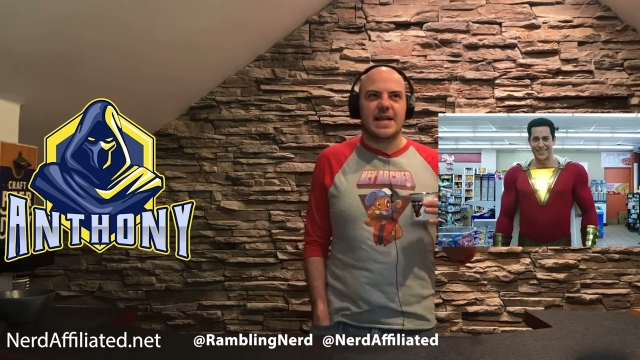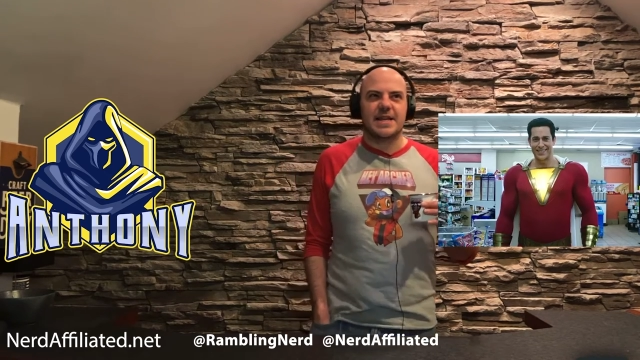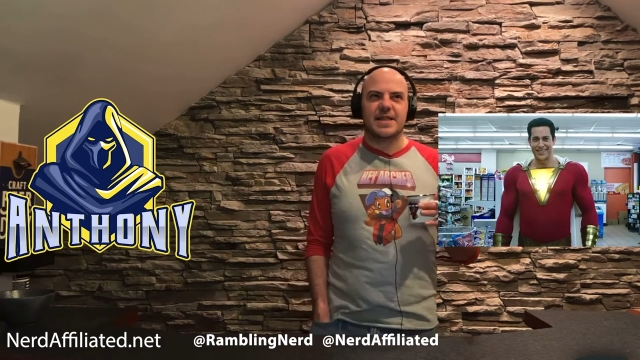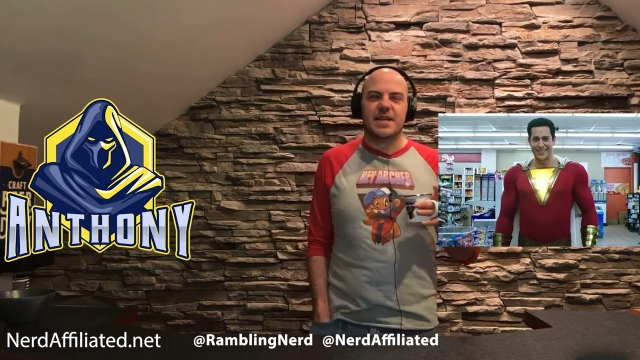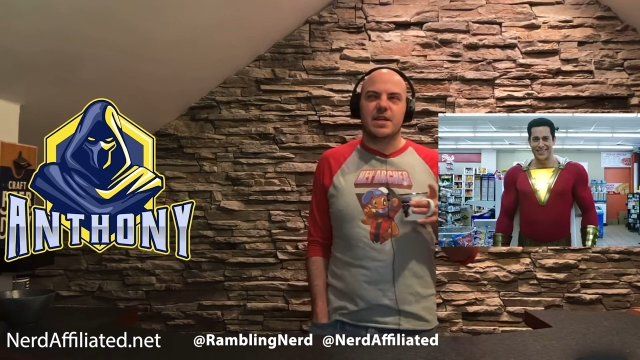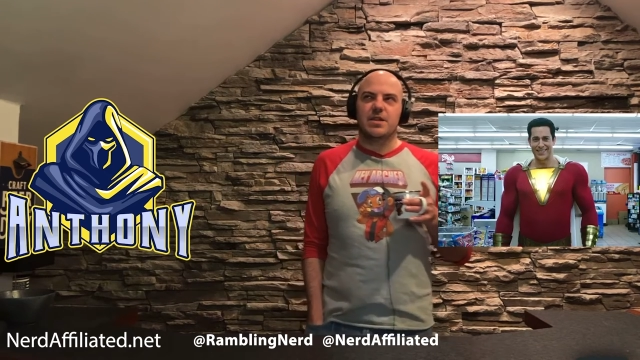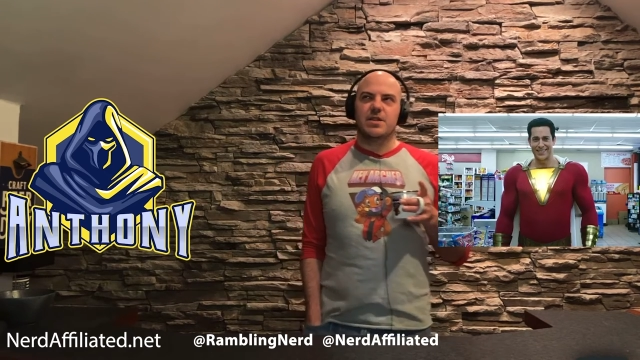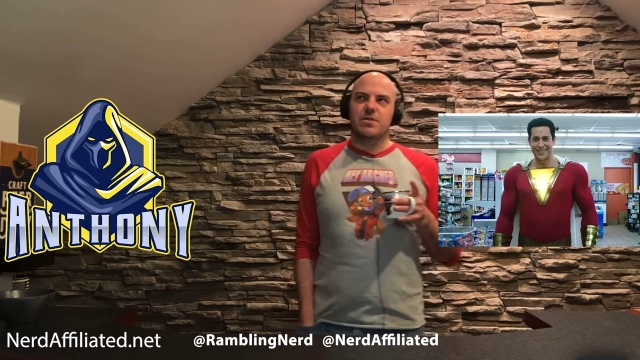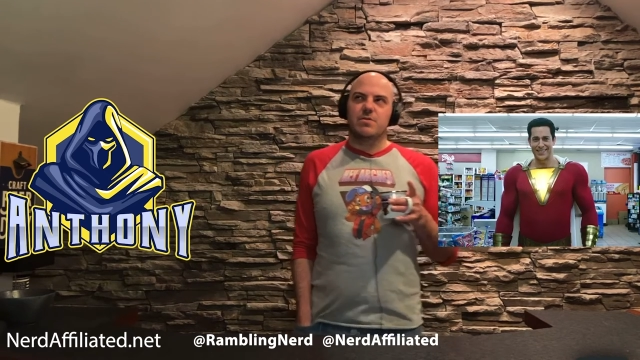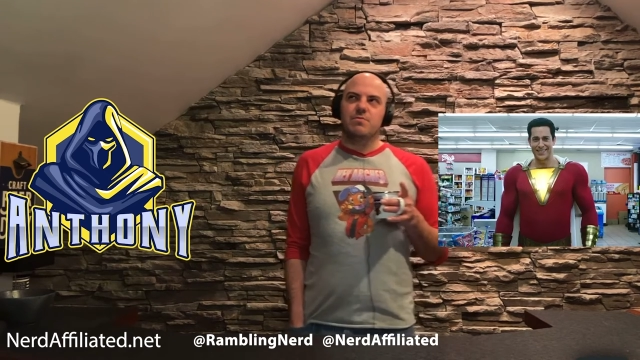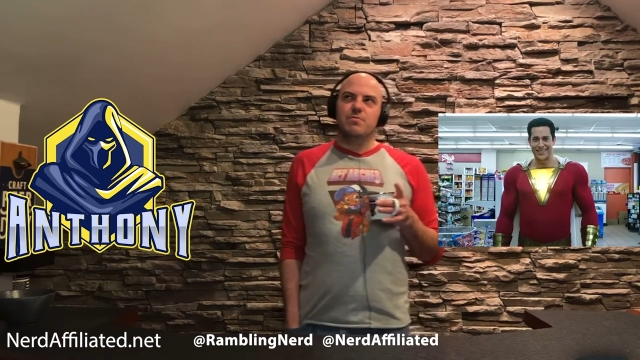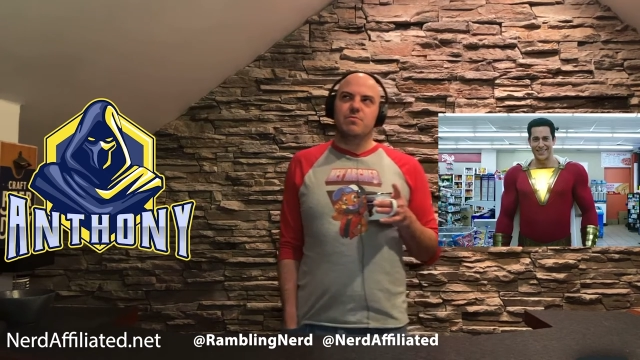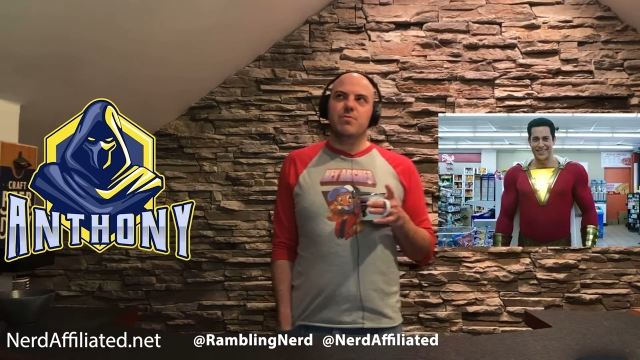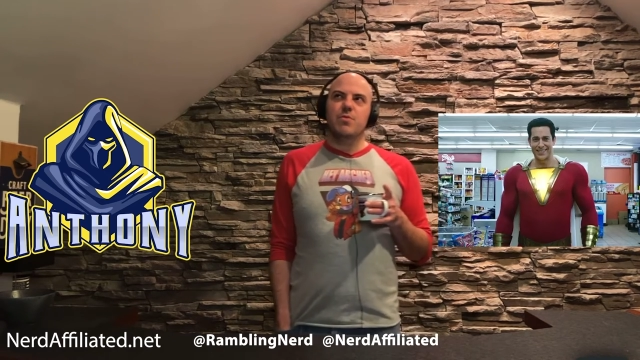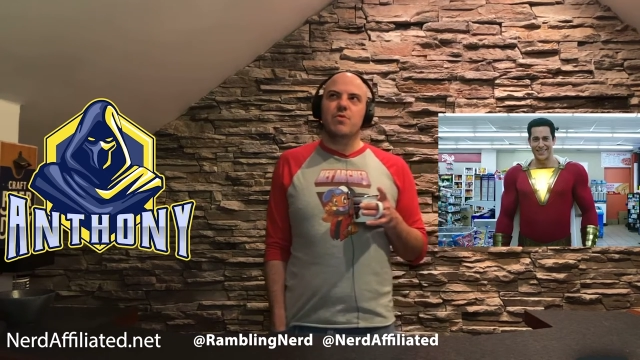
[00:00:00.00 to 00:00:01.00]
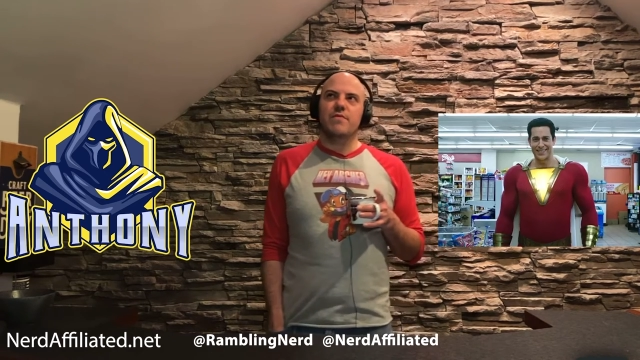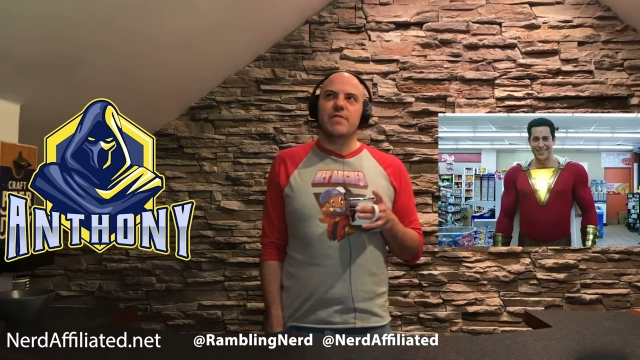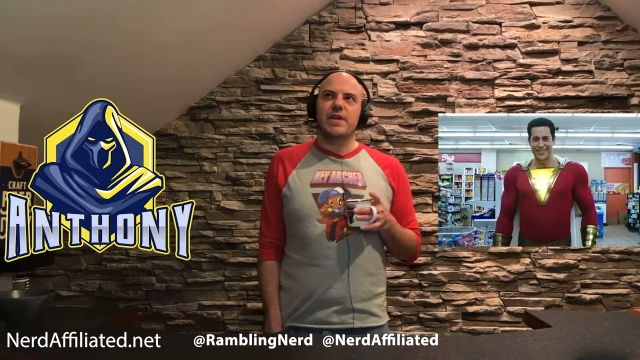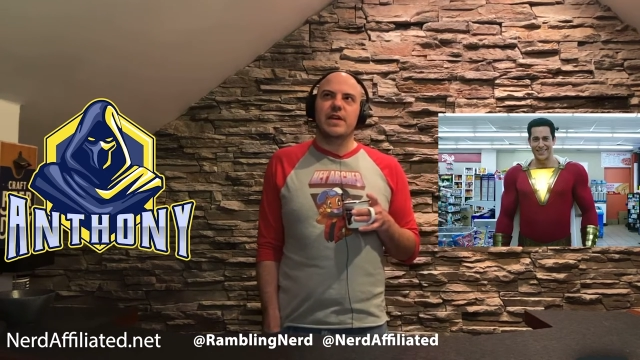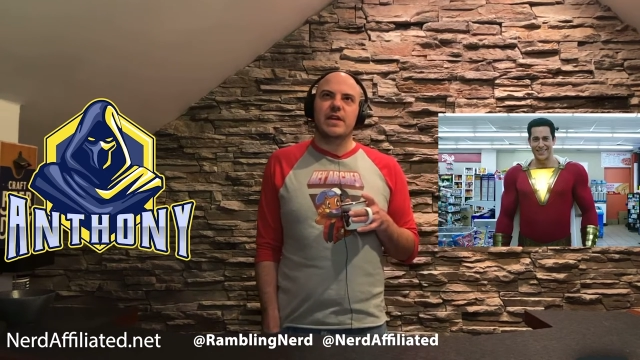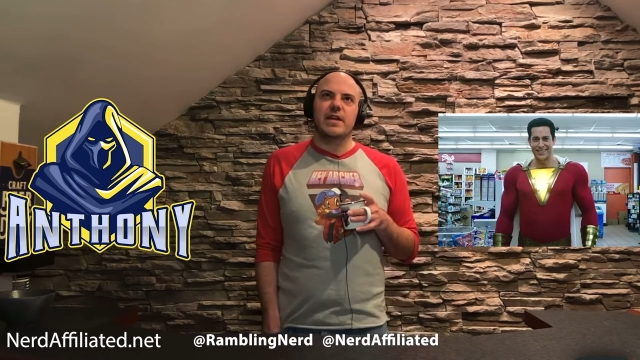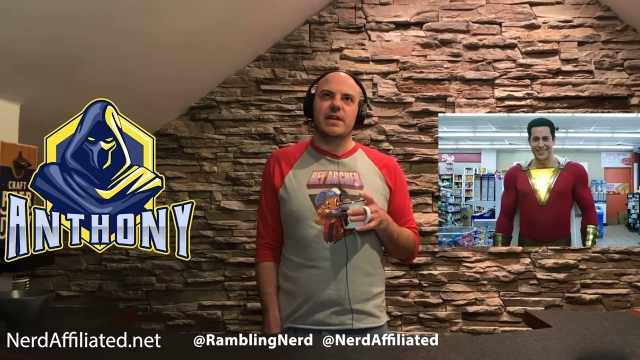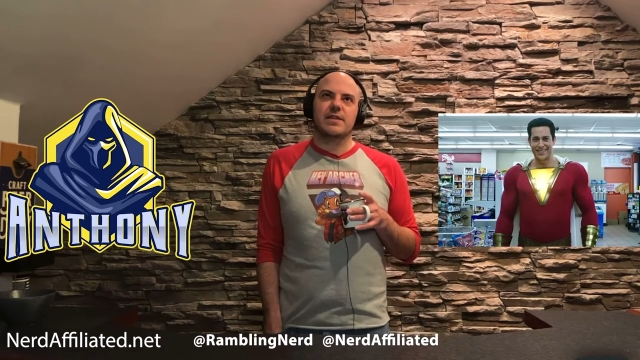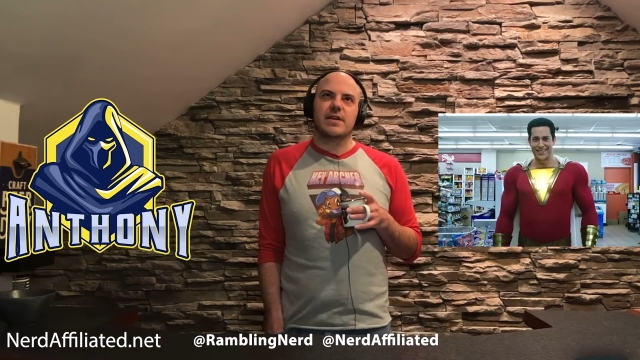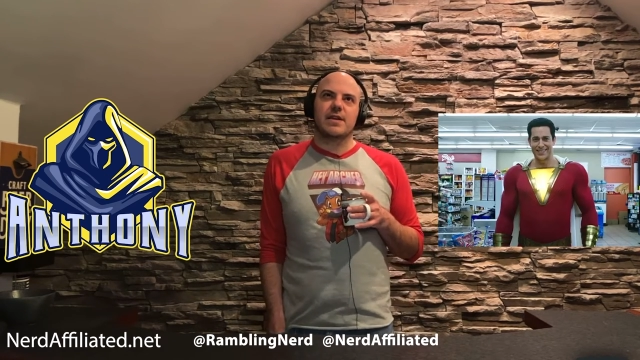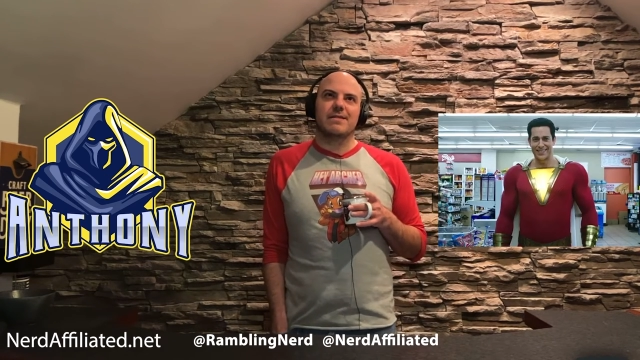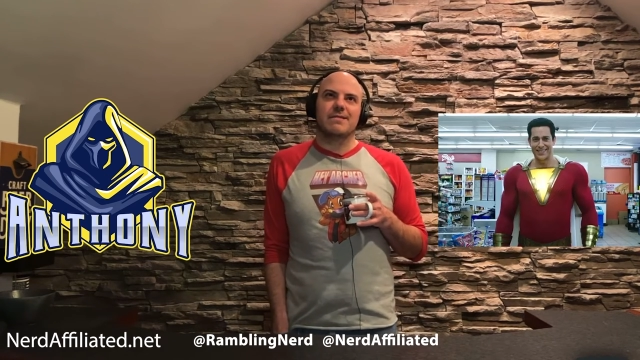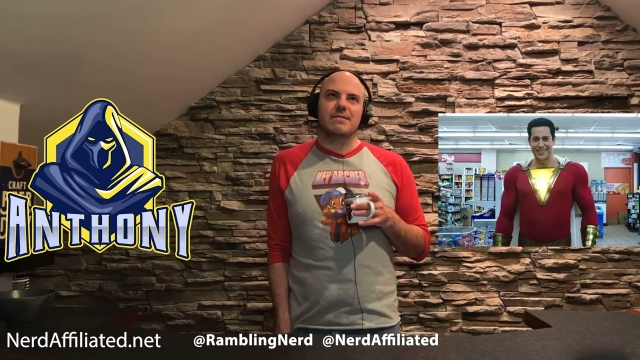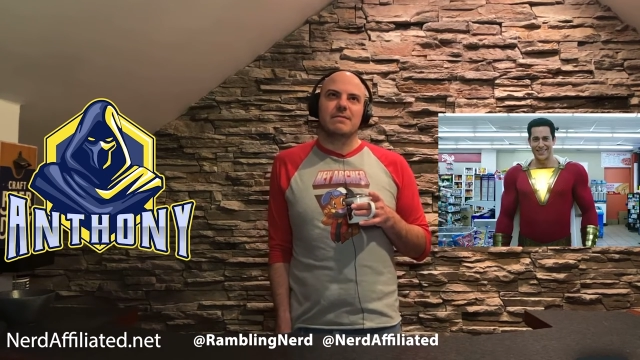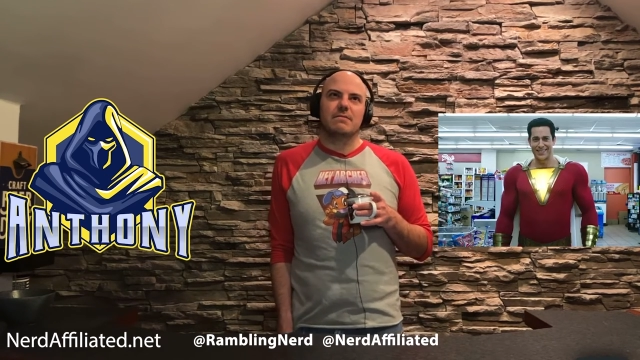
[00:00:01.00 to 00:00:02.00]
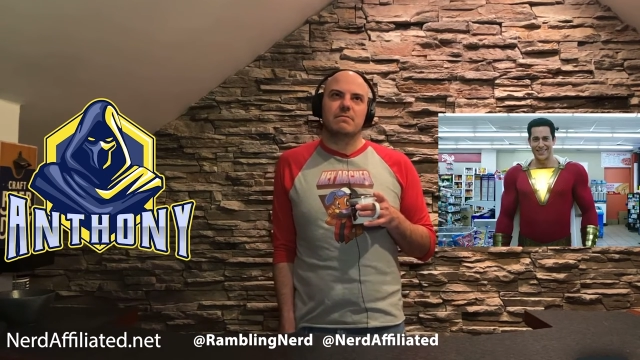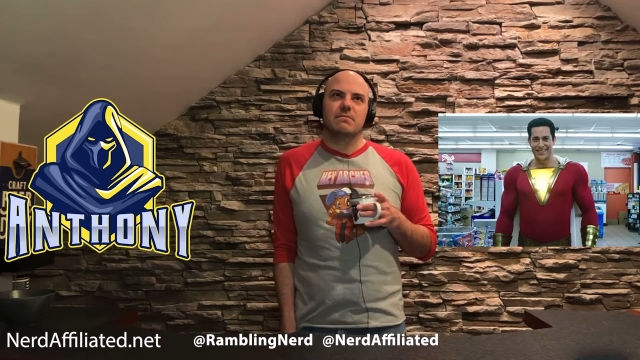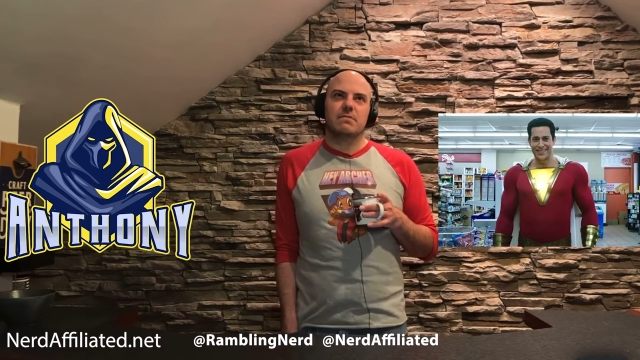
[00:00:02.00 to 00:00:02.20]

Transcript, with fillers: I think in the movie he's like a,